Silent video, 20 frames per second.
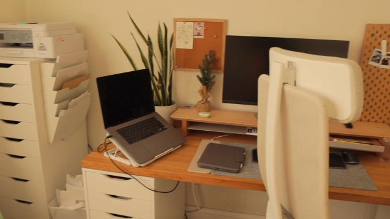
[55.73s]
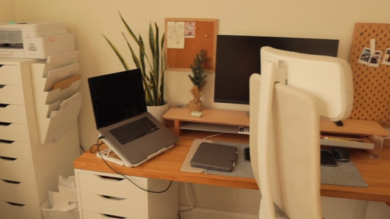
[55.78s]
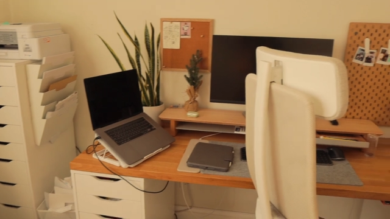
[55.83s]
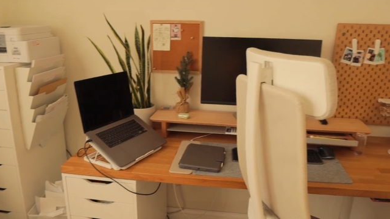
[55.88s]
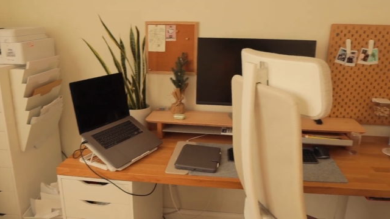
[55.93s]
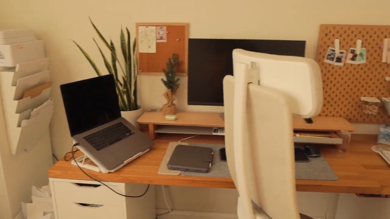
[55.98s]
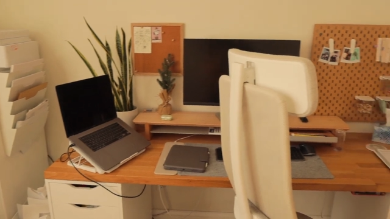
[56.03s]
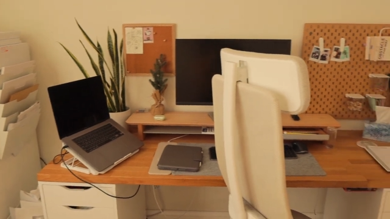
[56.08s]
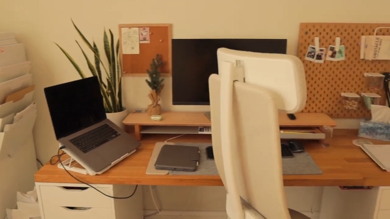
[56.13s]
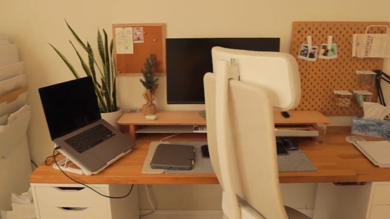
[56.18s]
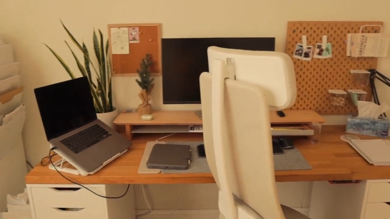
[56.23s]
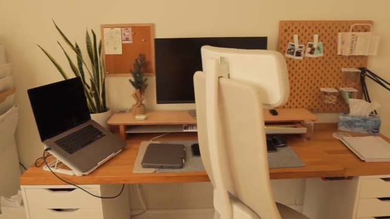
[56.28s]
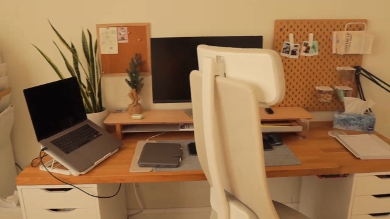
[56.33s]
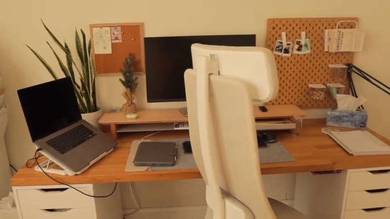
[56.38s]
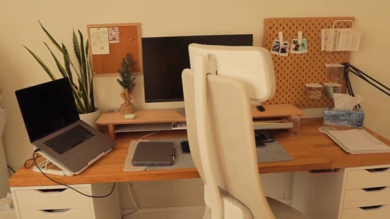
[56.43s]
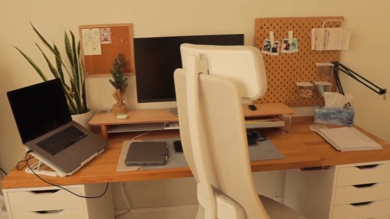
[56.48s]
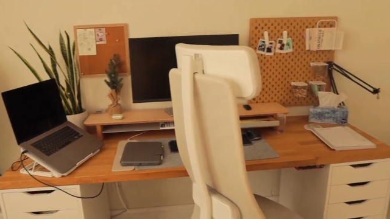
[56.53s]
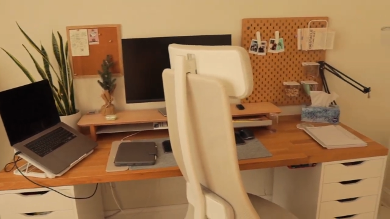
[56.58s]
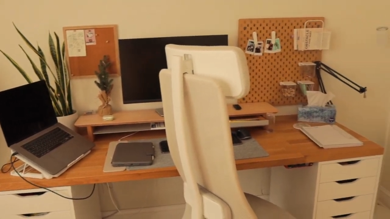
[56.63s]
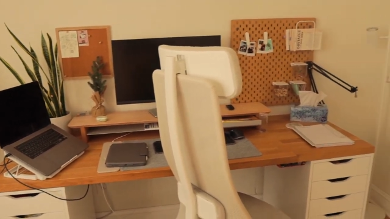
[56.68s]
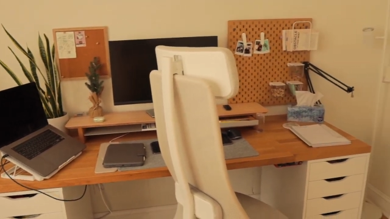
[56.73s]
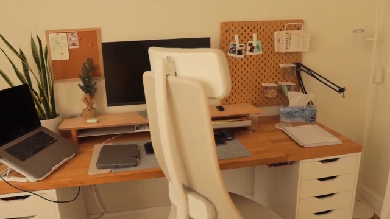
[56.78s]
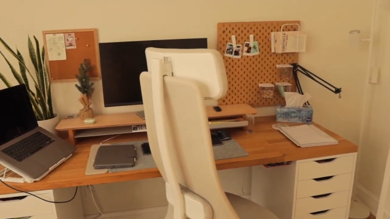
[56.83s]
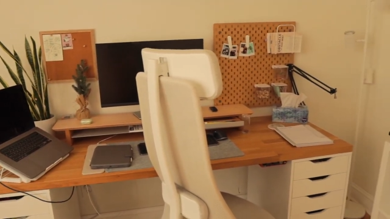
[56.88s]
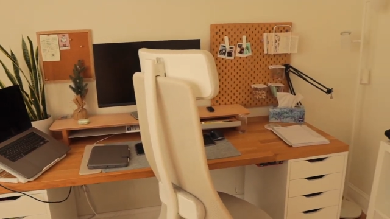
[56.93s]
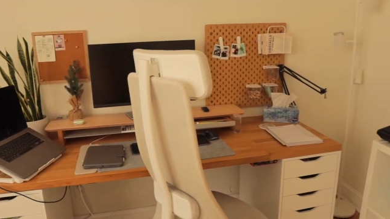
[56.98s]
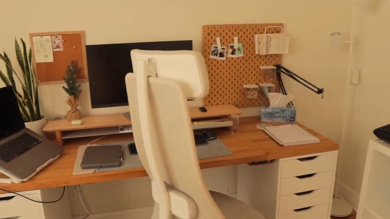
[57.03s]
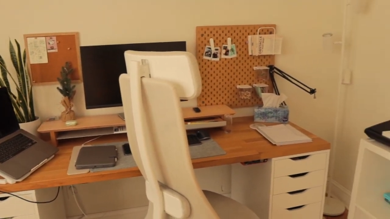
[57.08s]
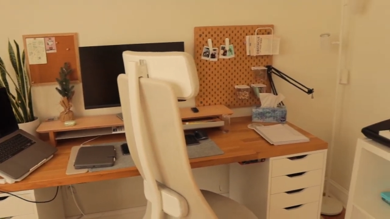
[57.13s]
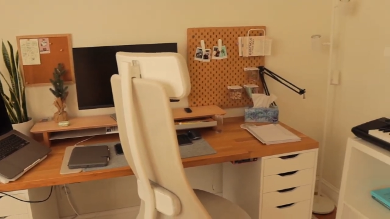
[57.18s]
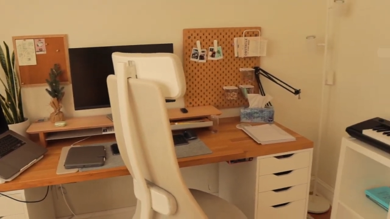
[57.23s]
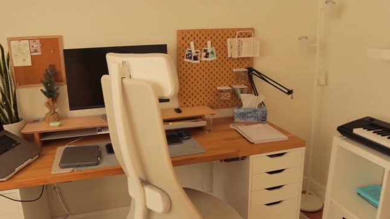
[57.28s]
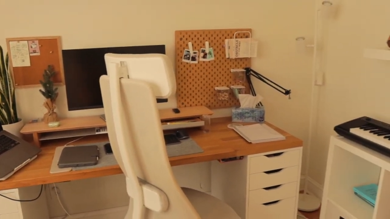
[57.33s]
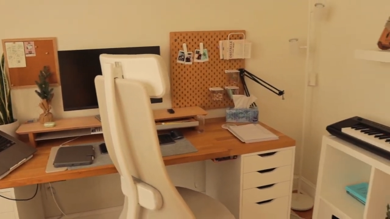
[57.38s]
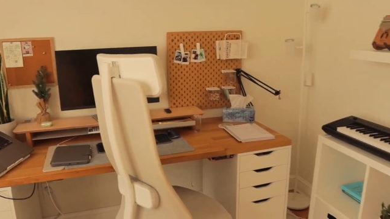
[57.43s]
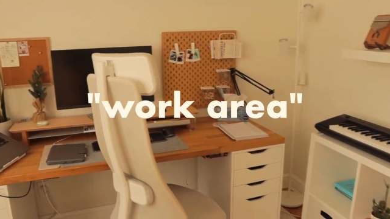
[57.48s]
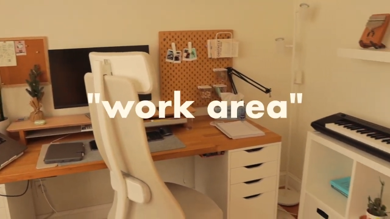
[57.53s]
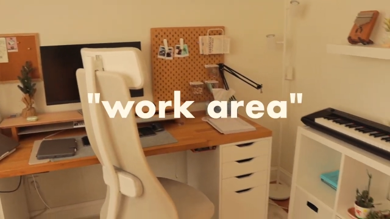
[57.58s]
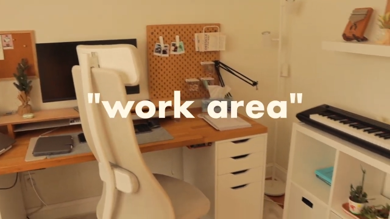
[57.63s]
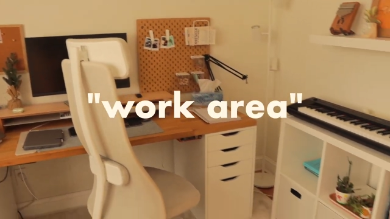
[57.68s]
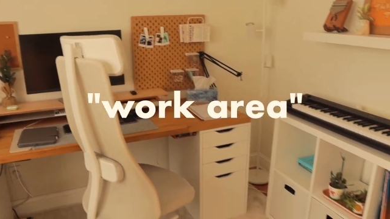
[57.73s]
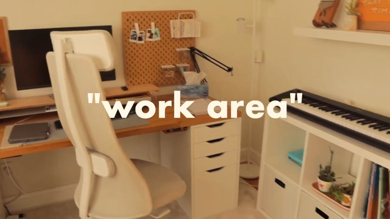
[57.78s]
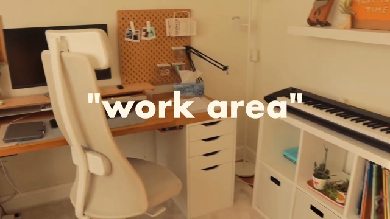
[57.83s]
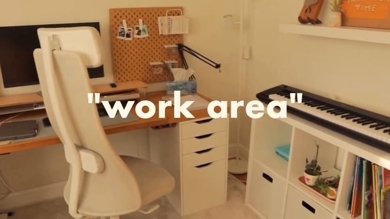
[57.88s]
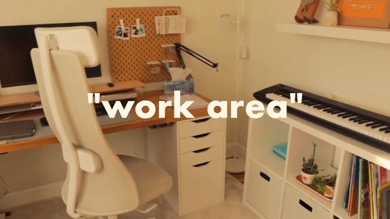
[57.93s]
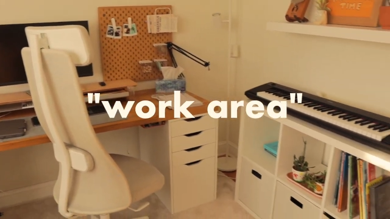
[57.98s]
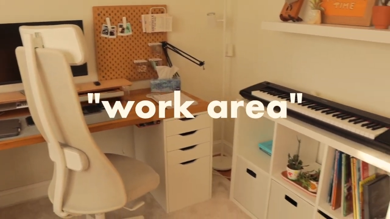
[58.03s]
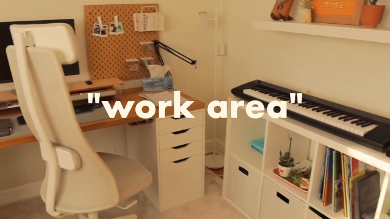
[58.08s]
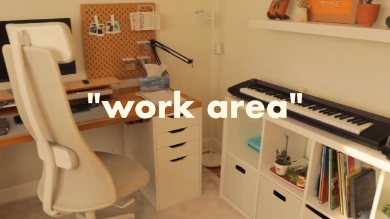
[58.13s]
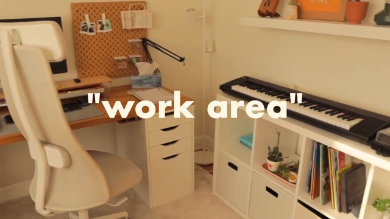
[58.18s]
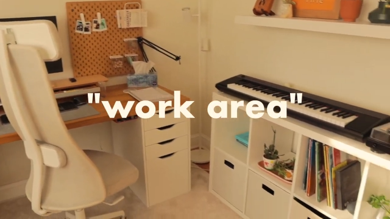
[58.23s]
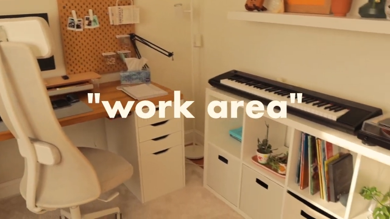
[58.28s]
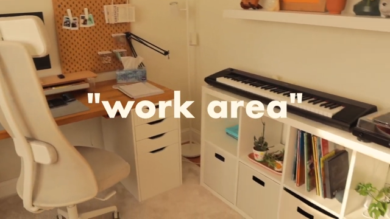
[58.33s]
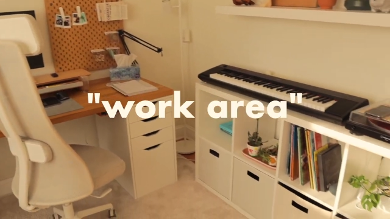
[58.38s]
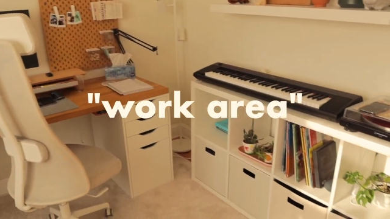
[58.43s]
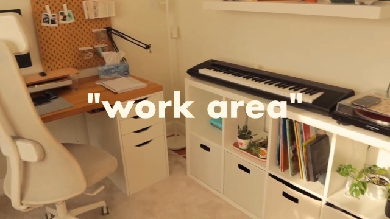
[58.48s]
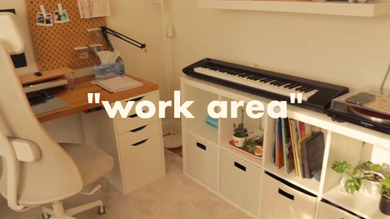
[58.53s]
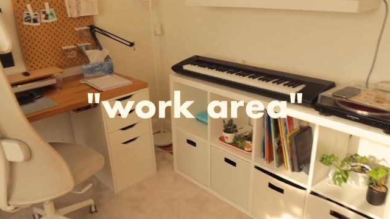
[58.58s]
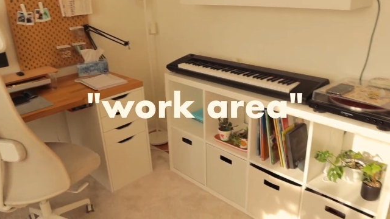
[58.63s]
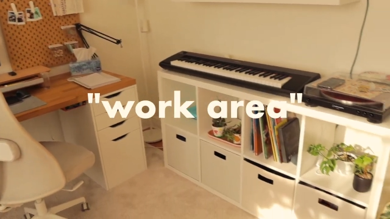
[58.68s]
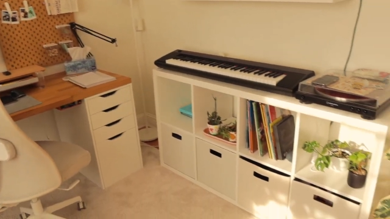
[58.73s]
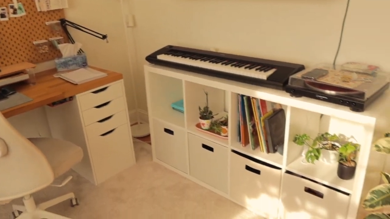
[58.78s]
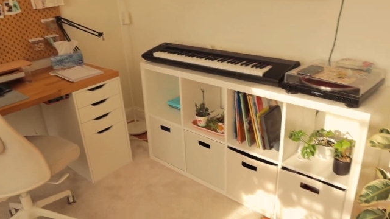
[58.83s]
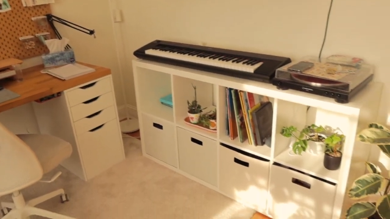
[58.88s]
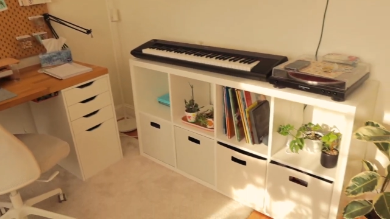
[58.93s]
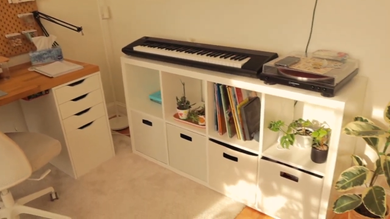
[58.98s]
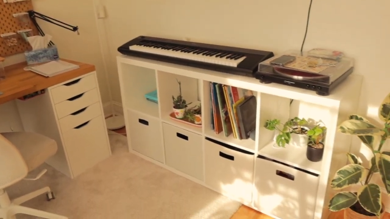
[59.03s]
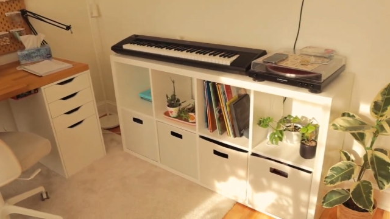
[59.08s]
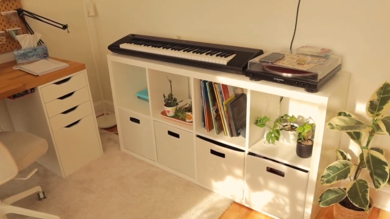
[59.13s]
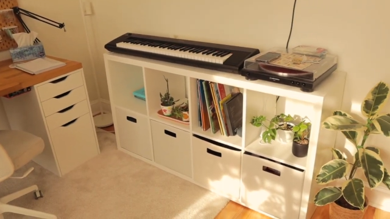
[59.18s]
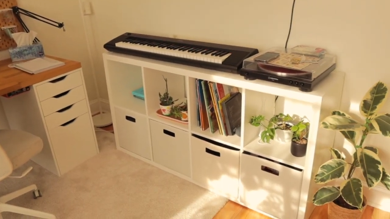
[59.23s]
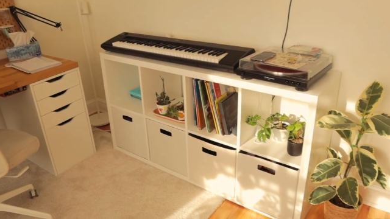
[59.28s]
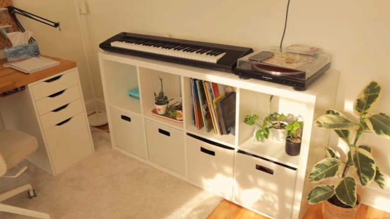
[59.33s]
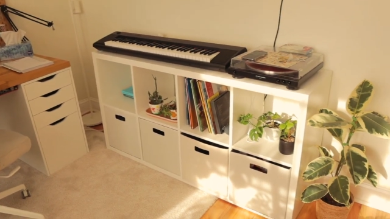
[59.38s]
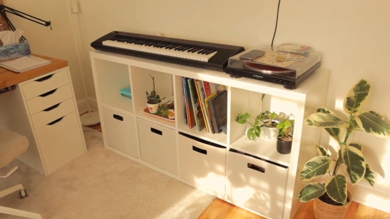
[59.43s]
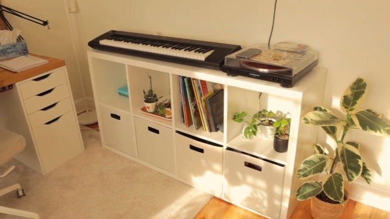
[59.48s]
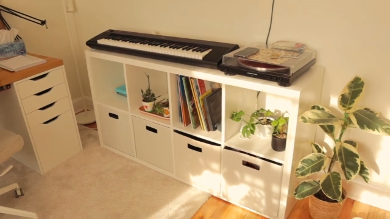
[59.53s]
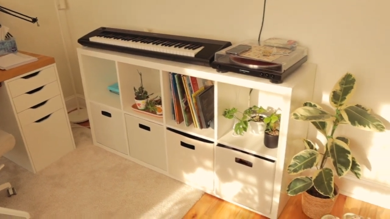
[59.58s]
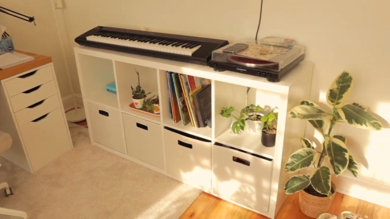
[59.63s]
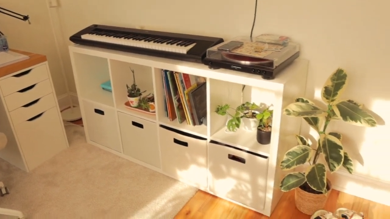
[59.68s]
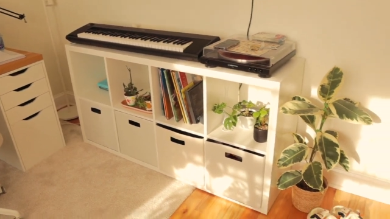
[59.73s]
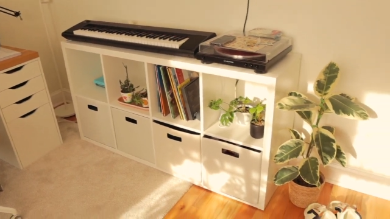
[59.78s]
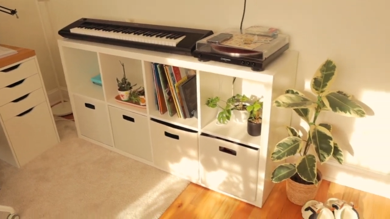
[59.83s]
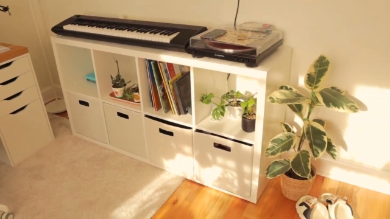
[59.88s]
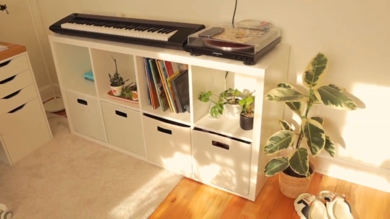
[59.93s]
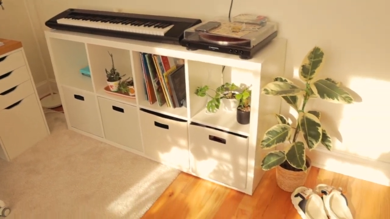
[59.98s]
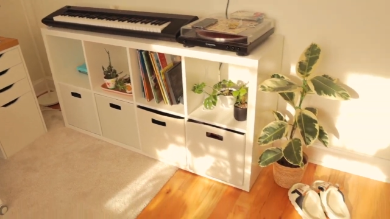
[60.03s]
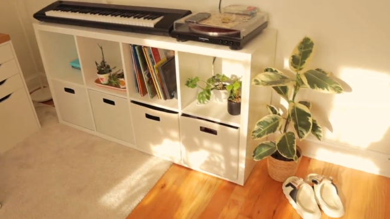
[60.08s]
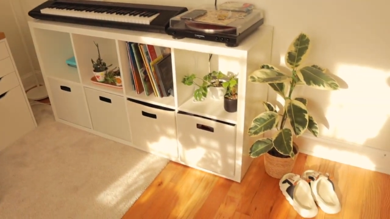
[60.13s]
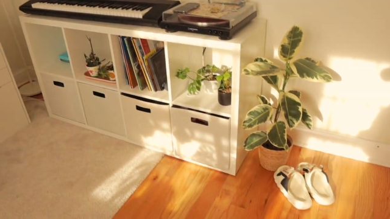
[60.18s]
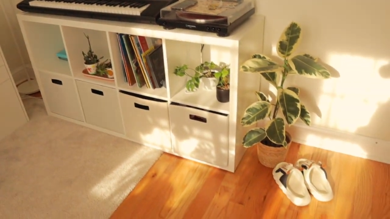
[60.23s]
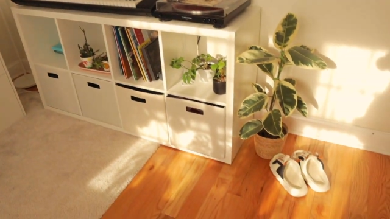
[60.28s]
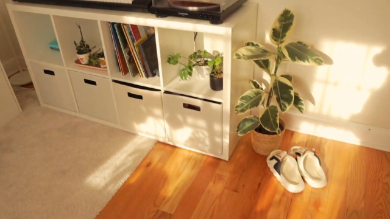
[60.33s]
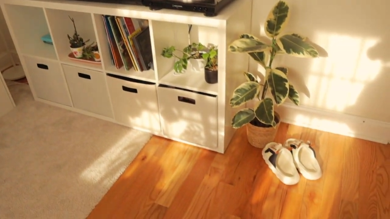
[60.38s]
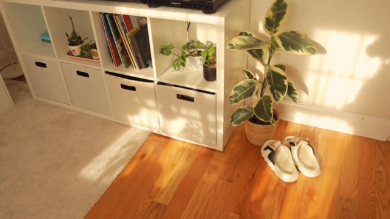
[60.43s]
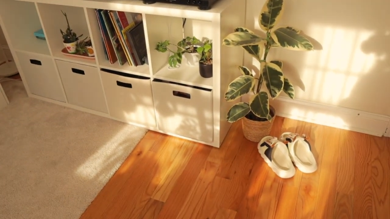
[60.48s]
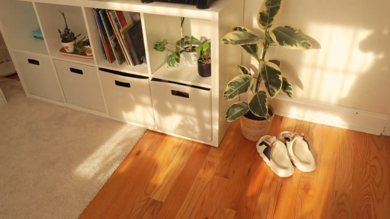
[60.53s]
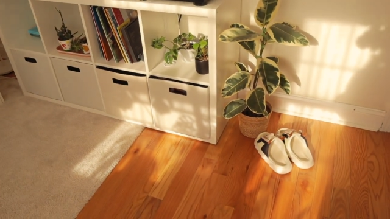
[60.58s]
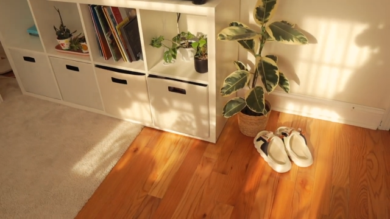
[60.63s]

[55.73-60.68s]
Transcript: [unreadable: no face in view]